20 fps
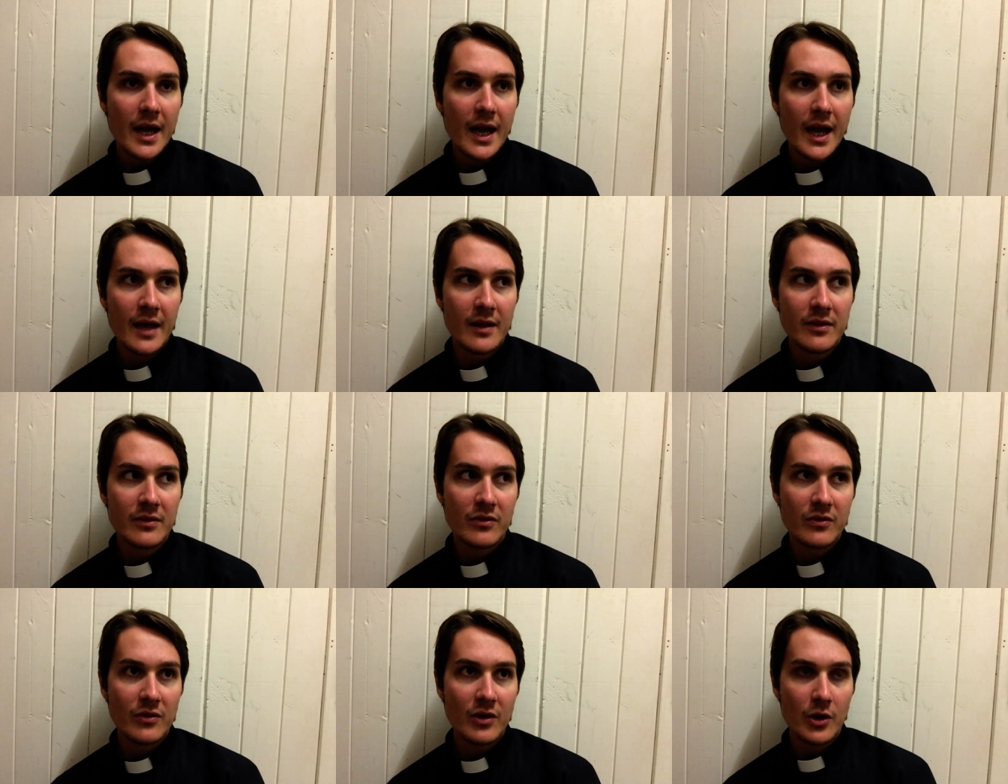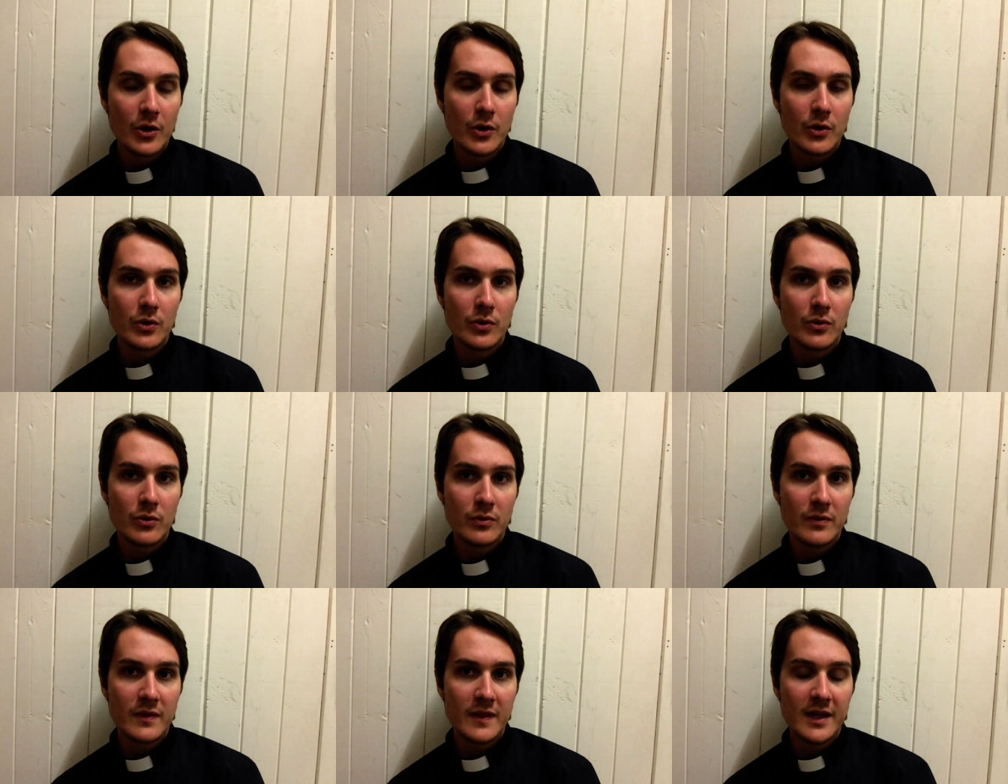and so
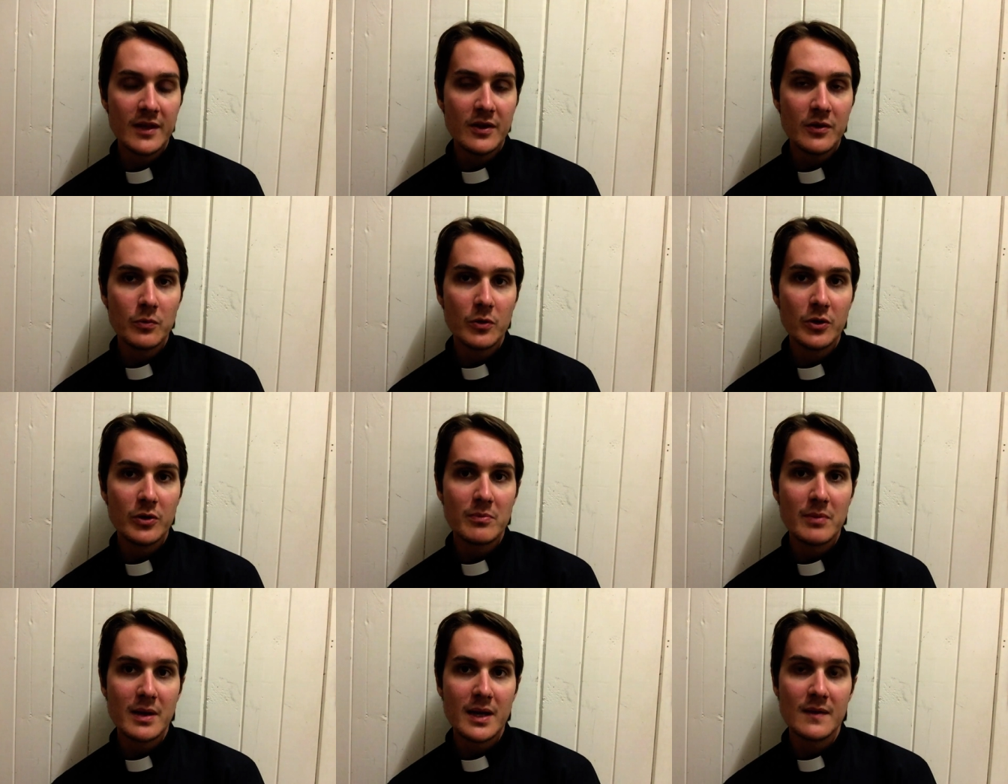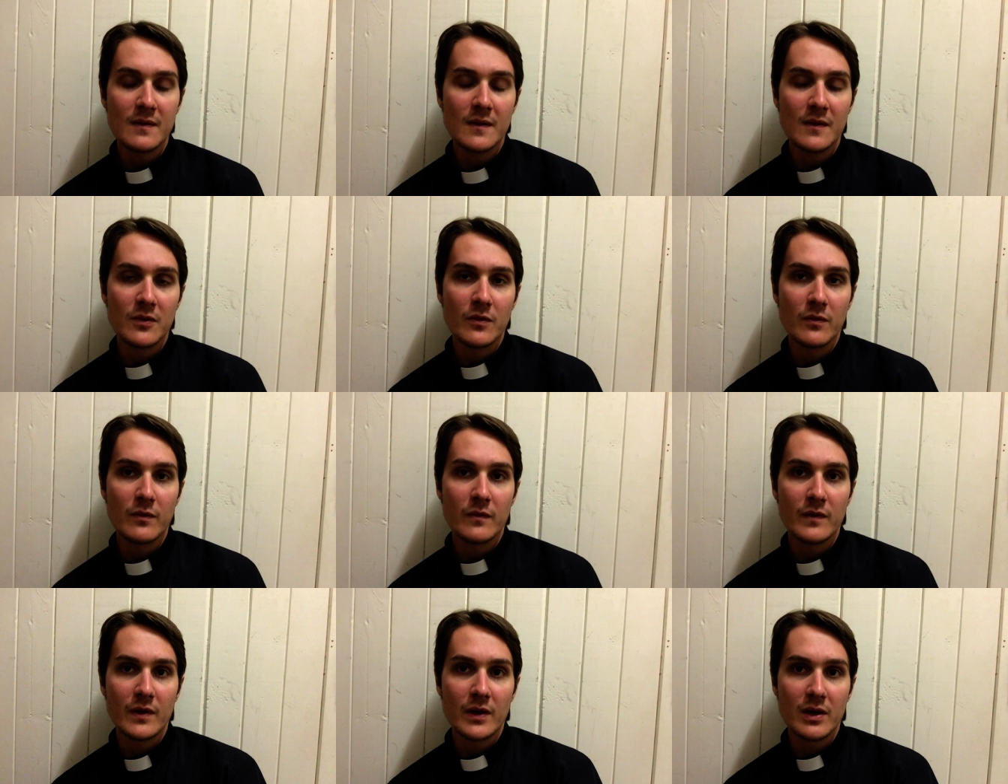this would mean that the
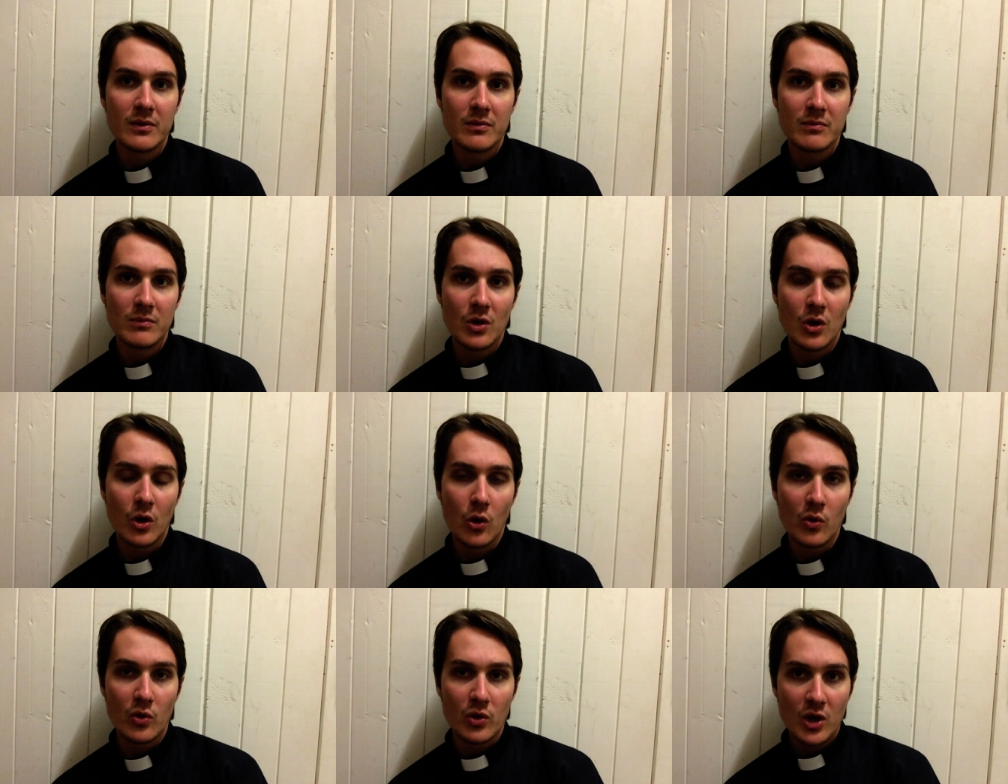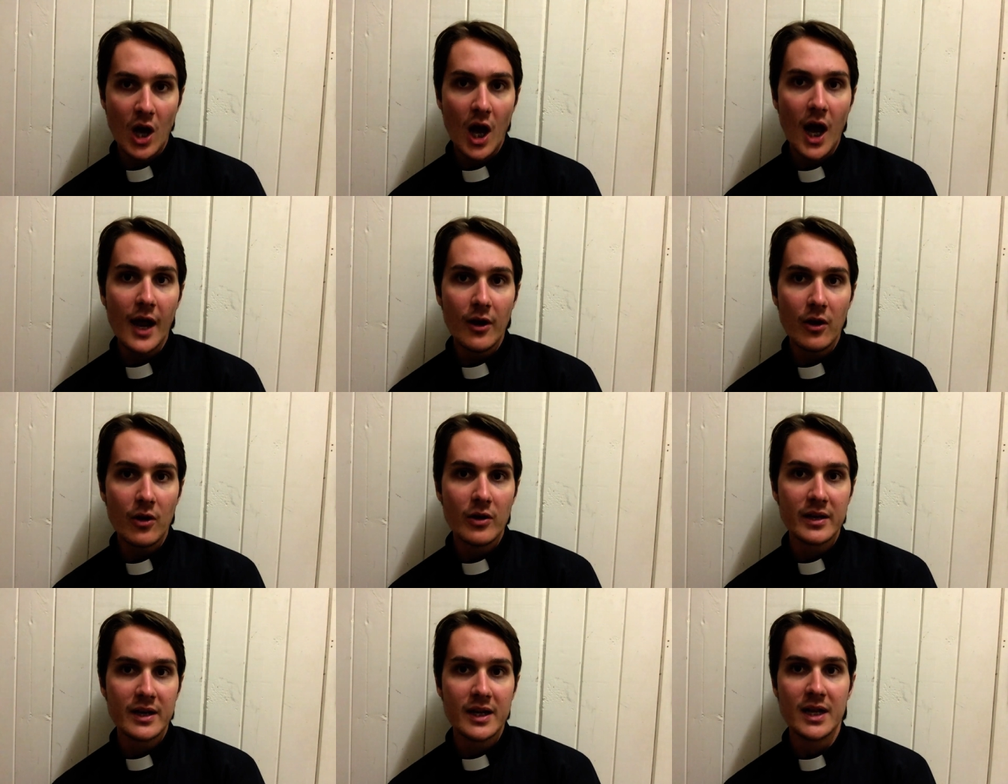river called
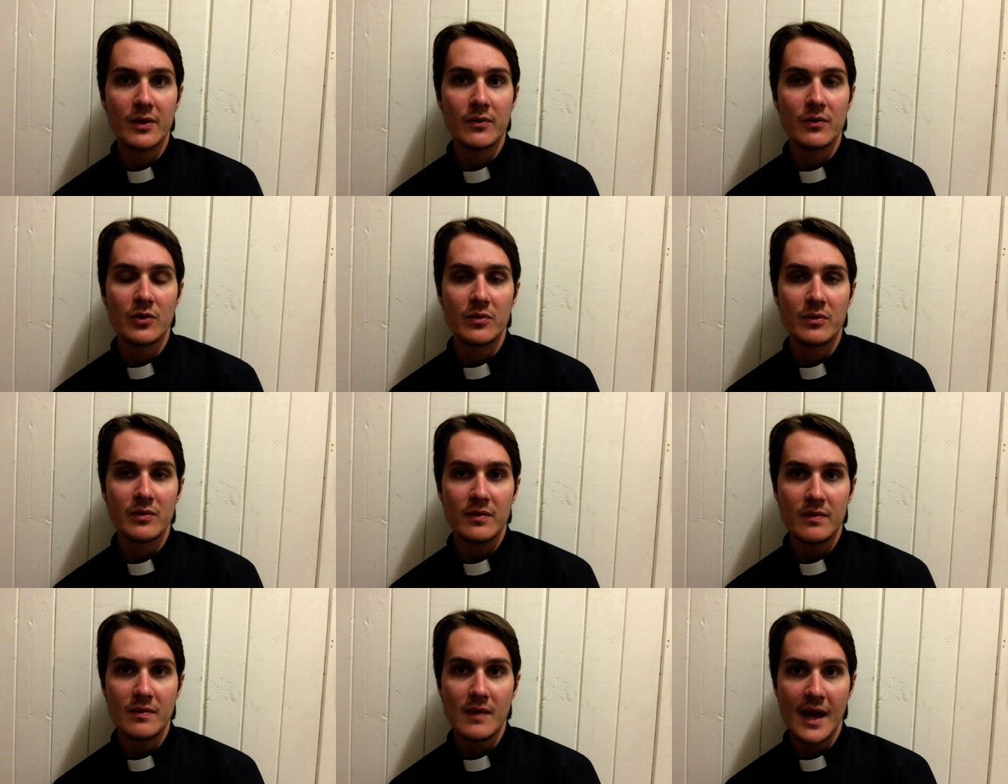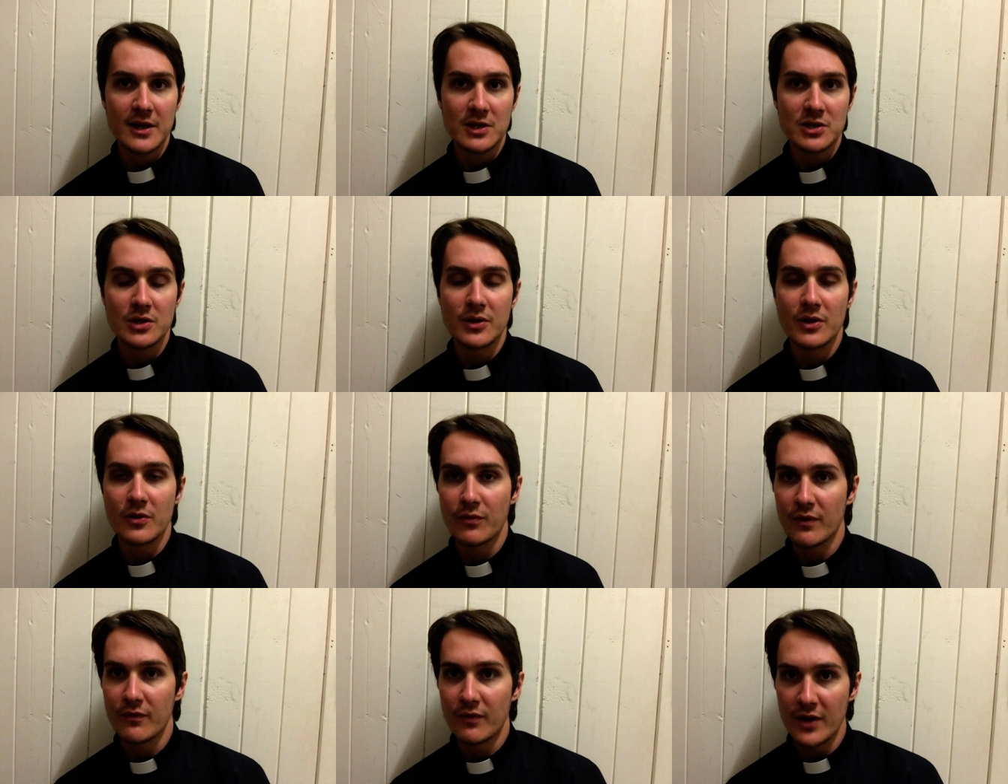Gihon here is actually
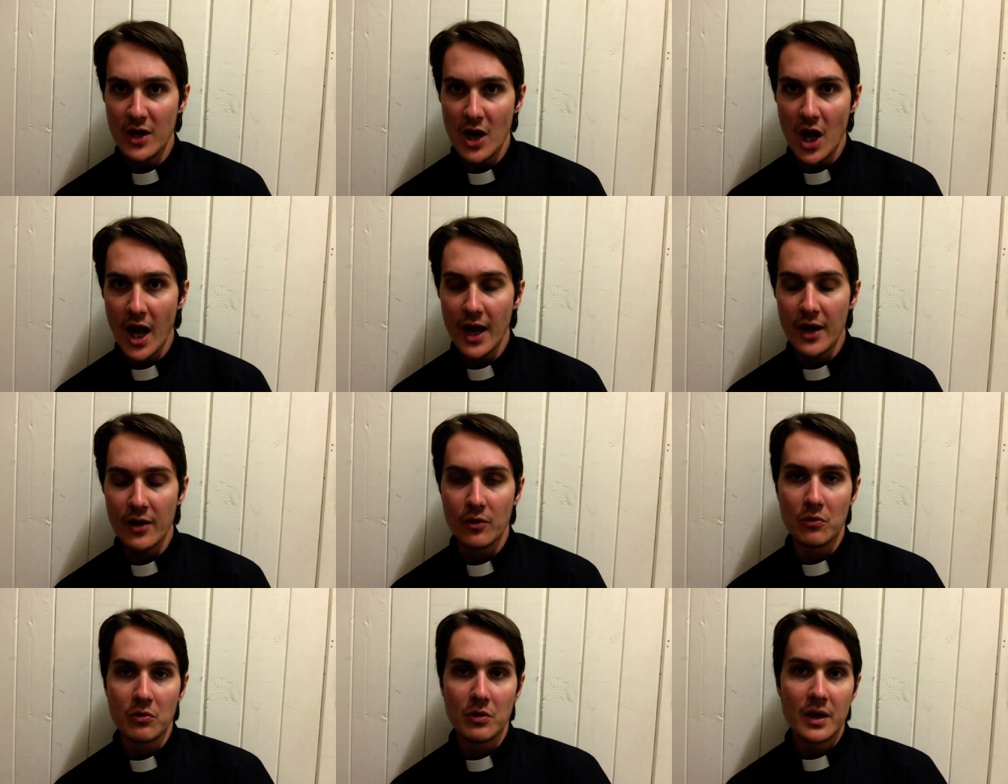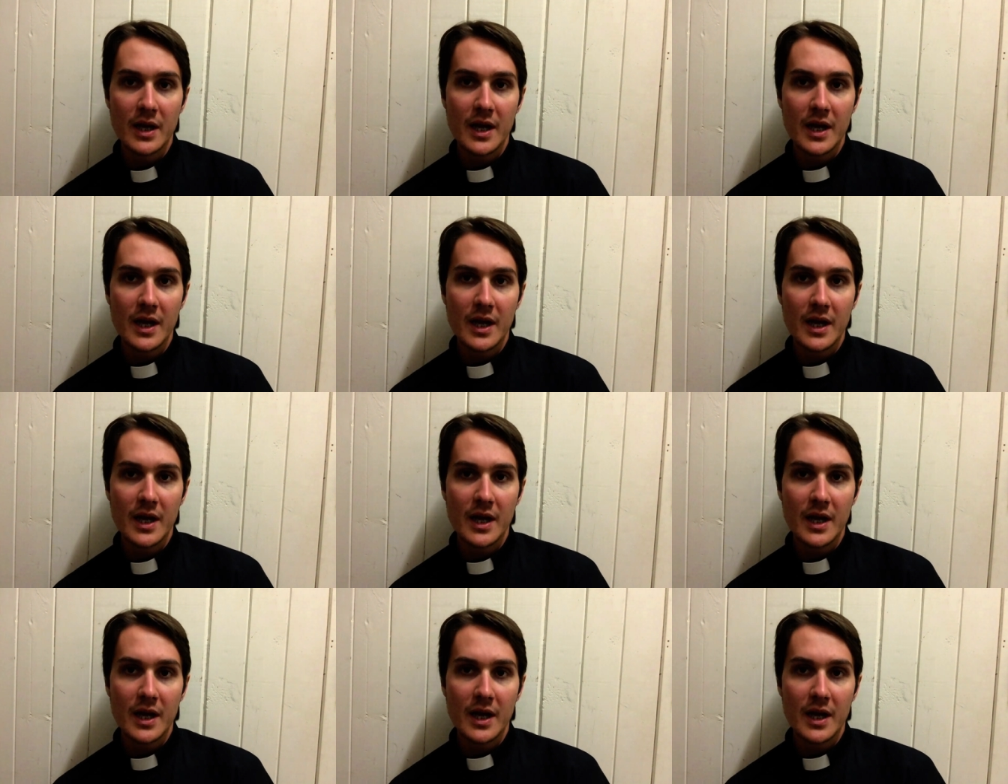the river Nile.